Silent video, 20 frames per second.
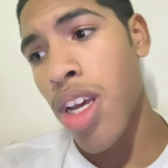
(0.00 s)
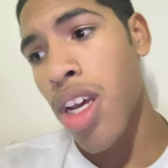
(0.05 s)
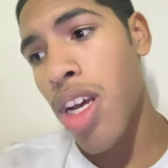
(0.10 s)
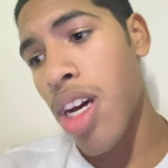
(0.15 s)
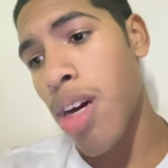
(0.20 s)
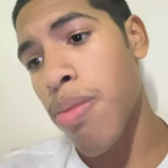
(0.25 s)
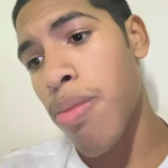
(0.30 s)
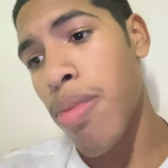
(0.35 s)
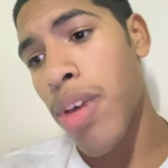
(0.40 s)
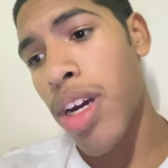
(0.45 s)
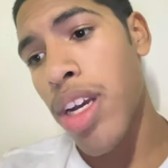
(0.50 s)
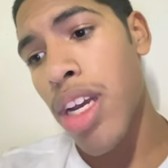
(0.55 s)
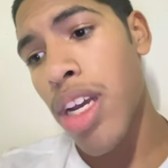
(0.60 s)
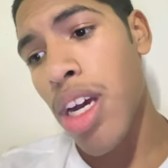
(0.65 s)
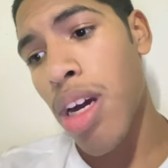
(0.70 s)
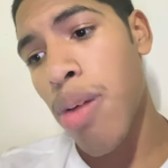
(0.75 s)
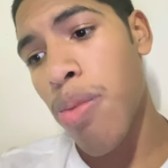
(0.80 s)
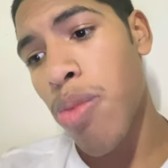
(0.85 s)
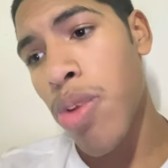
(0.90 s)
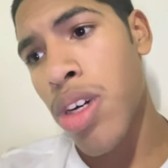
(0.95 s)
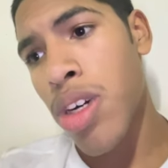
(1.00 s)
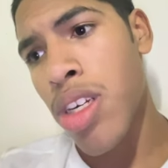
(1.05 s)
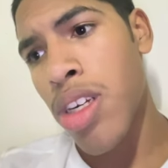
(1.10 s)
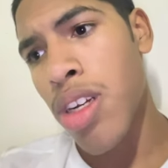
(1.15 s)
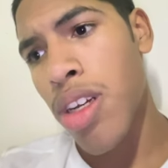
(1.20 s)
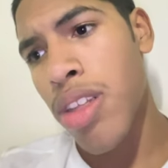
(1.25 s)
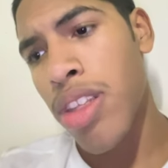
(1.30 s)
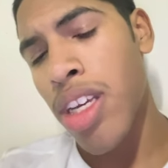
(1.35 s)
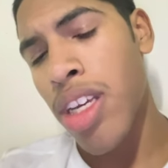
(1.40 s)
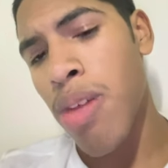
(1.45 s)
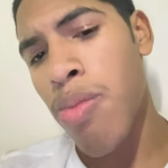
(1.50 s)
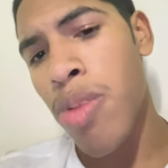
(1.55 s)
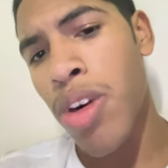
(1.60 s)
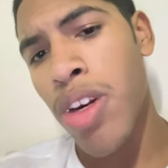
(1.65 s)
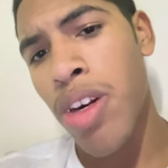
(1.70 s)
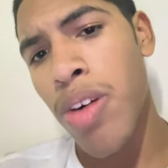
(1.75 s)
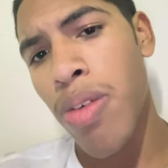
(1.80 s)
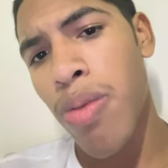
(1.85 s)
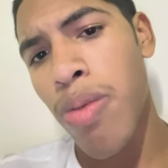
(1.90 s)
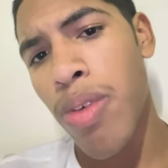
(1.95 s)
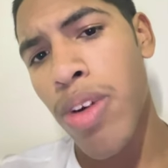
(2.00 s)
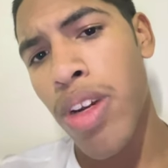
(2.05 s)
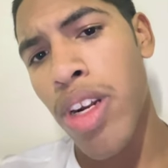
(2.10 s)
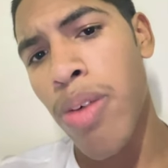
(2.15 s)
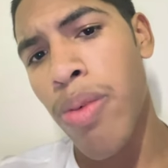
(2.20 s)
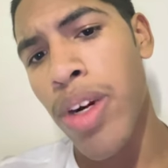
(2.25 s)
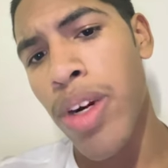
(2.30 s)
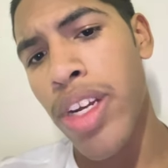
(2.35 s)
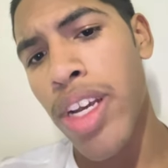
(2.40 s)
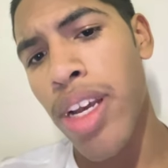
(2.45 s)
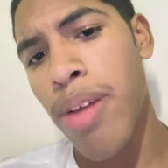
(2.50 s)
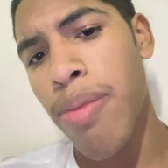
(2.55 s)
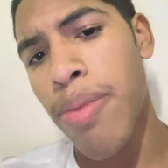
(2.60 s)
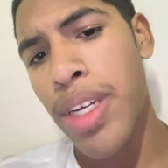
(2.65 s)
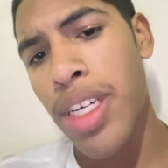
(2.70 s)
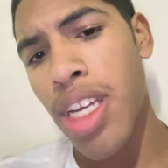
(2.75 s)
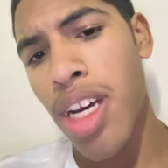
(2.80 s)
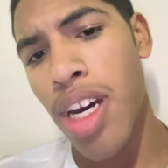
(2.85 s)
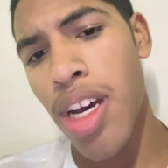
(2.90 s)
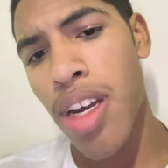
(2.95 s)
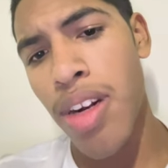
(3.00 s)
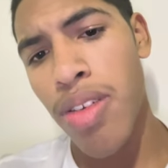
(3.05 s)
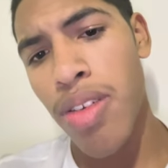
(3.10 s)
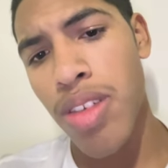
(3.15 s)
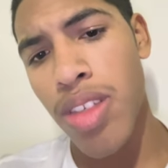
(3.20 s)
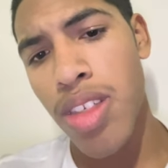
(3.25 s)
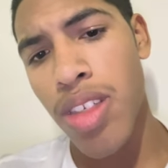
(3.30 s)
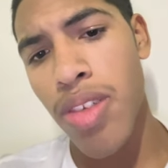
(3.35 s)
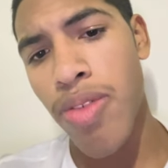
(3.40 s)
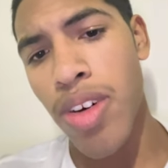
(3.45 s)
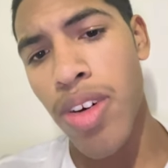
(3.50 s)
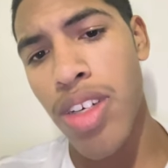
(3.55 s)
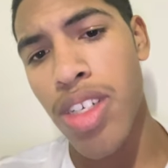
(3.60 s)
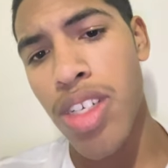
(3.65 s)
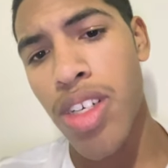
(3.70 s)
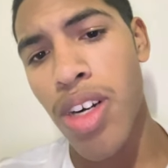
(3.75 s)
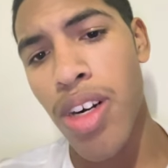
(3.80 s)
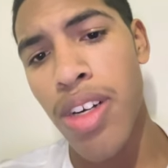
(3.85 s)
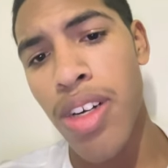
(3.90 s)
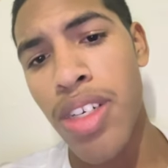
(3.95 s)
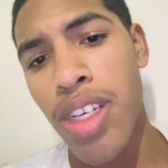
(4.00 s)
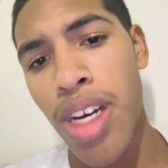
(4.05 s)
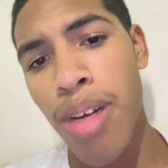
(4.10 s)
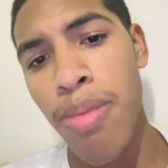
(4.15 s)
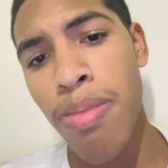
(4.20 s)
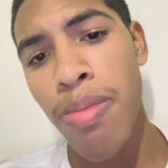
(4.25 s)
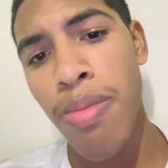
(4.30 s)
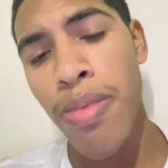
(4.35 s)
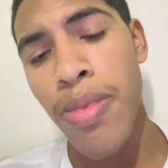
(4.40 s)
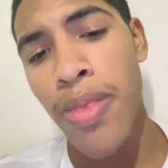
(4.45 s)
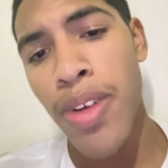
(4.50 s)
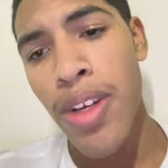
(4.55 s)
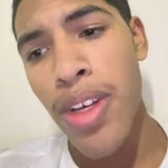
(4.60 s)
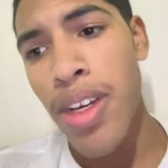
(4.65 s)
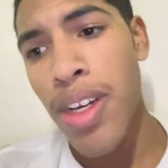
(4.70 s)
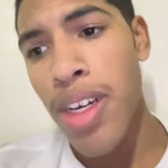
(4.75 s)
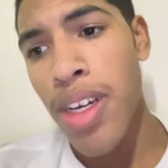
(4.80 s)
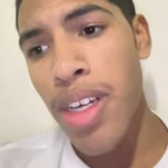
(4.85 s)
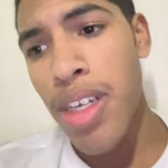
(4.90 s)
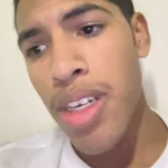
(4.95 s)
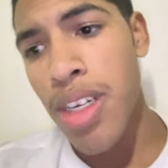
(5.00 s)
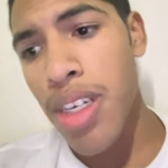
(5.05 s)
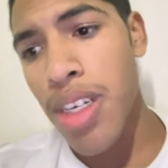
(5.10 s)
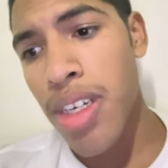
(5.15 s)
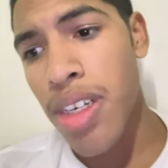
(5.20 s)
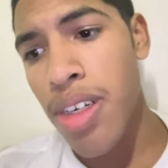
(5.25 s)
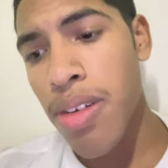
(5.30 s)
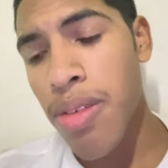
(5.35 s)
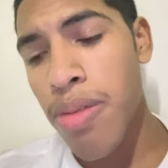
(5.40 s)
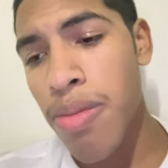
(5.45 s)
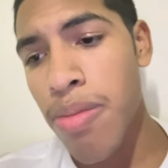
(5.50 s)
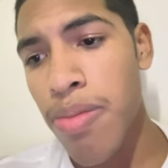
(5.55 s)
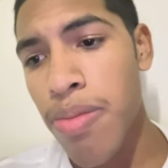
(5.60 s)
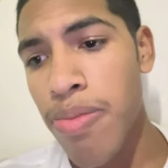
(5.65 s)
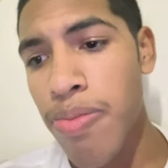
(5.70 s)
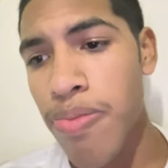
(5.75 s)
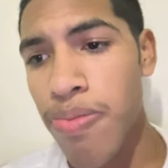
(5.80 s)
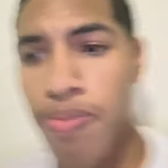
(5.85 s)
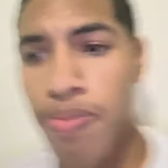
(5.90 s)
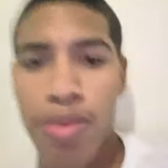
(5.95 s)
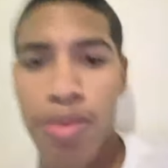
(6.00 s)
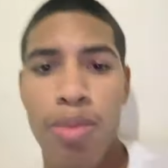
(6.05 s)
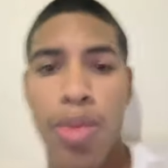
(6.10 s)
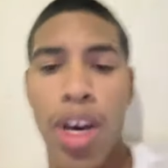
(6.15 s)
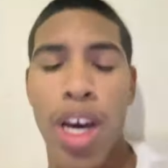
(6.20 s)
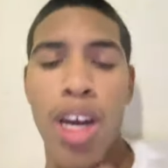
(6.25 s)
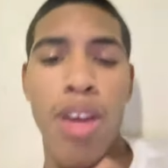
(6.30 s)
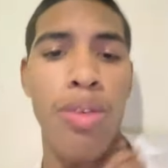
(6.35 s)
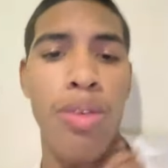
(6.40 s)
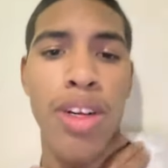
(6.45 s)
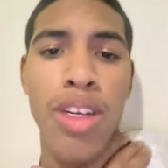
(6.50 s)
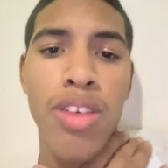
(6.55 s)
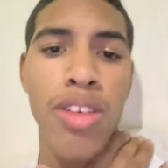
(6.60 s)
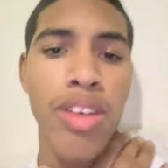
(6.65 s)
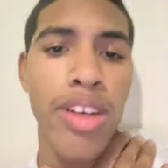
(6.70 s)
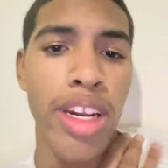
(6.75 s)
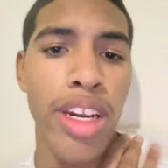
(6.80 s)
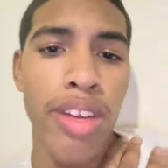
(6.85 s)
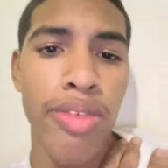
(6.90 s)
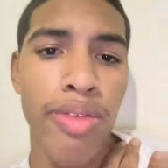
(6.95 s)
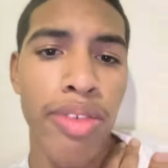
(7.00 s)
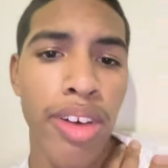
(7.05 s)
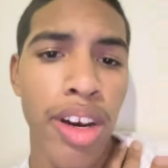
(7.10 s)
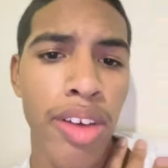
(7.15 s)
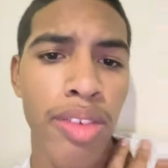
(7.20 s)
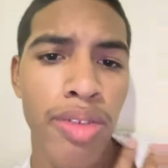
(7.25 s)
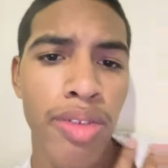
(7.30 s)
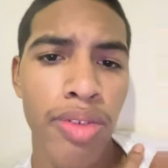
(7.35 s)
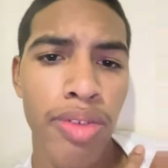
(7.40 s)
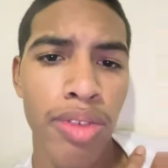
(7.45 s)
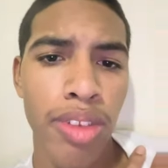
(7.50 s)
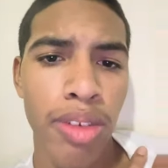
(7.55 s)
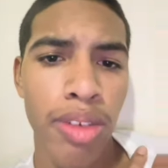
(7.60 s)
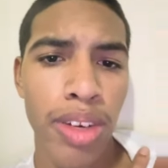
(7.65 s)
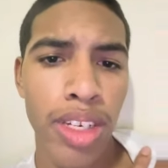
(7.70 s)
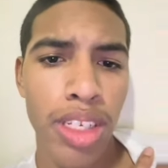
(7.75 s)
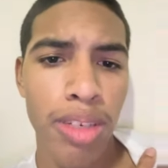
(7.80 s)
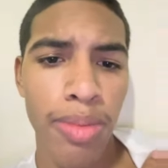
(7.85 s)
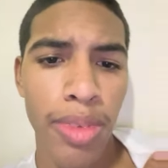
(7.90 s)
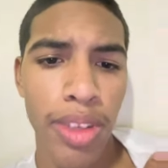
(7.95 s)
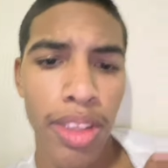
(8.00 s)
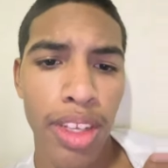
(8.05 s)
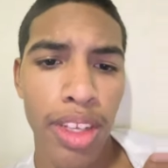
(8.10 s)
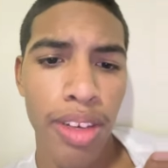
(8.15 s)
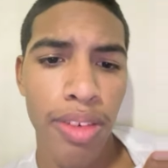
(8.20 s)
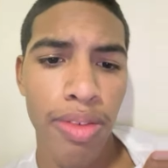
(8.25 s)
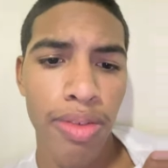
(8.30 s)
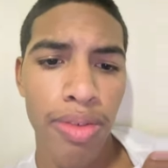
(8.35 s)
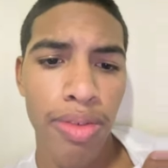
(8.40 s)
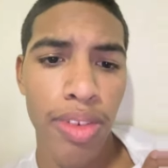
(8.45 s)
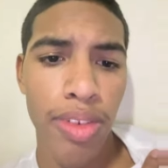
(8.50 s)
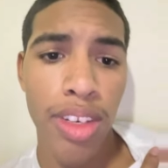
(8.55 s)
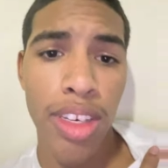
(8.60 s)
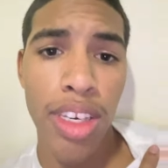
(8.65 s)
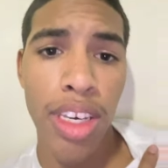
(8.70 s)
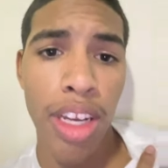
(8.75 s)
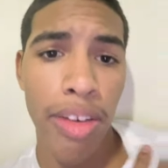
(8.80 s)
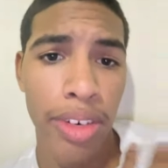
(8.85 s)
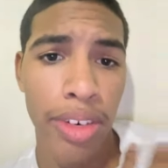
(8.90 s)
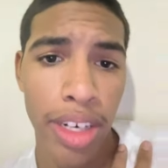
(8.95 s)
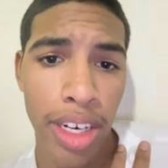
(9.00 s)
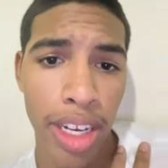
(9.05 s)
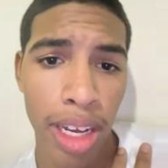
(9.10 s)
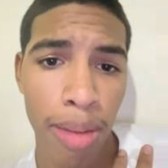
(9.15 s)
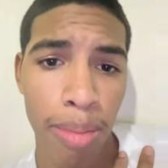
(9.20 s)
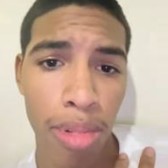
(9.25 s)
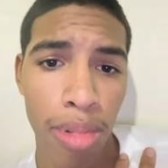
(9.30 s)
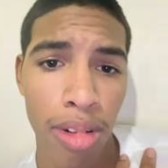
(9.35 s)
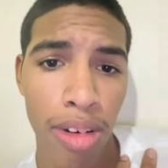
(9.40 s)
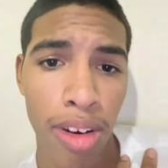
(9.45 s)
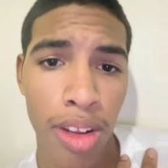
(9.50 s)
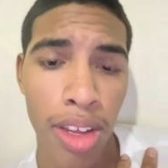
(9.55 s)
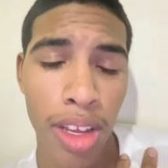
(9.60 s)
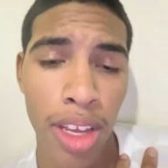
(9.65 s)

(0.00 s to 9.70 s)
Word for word: I might, I'm work, I think I'm work, gonna work at McDonald's for a starter job. Um, but I don't wanna do a nine to five for the rest of my life. Never gonna happen.